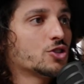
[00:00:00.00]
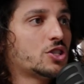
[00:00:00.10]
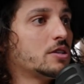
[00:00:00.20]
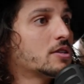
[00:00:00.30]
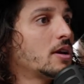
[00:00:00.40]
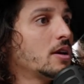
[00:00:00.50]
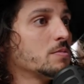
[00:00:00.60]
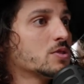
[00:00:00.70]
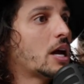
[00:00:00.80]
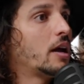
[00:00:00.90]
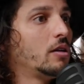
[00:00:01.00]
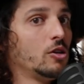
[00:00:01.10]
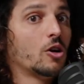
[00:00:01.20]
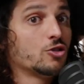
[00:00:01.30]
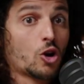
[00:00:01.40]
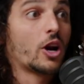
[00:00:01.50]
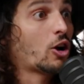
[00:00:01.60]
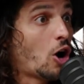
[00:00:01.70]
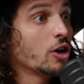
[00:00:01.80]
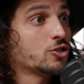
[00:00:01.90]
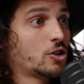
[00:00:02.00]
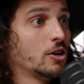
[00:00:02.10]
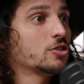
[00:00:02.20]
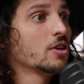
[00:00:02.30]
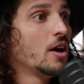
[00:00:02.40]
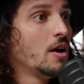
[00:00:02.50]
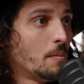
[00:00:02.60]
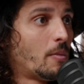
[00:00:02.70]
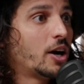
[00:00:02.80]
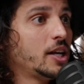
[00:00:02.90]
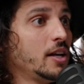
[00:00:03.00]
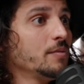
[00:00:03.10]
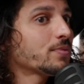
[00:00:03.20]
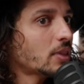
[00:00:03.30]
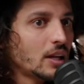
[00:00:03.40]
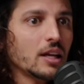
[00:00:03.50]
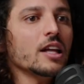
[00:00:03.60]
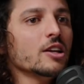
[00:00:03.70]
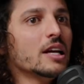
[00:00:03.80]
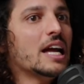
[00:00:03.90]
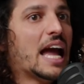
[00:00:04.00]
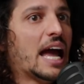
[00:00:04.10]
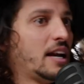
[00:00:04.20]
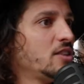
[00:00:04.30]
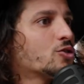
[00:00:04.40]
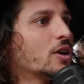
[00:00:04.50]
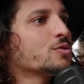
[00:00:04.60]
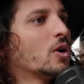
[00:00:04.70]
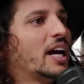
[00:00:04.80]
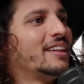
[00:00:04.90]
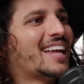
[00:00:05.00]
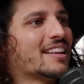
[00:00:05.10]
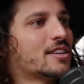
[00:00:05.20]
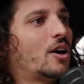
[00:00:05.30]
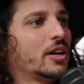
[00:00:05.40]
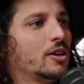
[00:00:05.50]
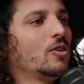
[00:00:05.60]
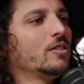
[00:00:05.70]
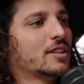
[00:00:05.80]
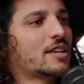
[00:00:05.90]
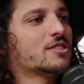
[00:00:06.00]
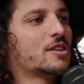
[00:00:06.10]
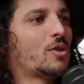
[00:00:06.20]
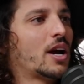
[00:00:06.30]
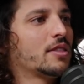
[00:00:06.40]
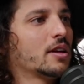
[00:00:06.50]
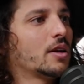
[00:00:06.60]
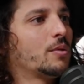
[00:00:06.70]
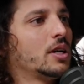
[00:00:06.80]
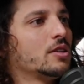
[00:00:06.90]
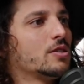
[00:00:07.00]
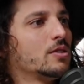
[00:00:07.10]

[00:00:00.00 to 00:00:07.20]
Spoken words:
systems, and it's gonna cost us money, and it's stressful. And that's how I know that's the right thing that we need to